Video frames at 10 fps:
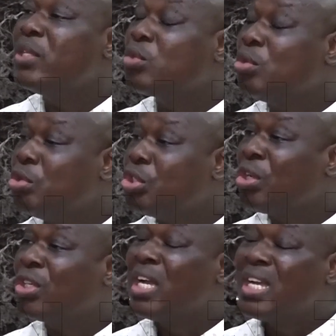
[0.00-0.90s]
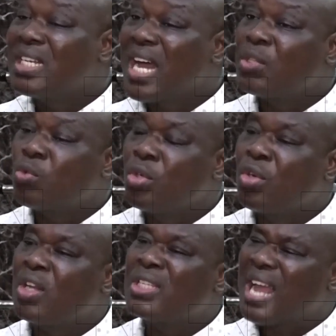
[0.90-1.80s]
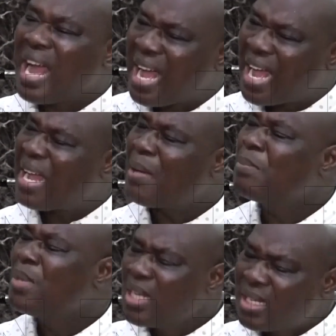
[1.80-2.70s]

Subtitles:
solution that will not harm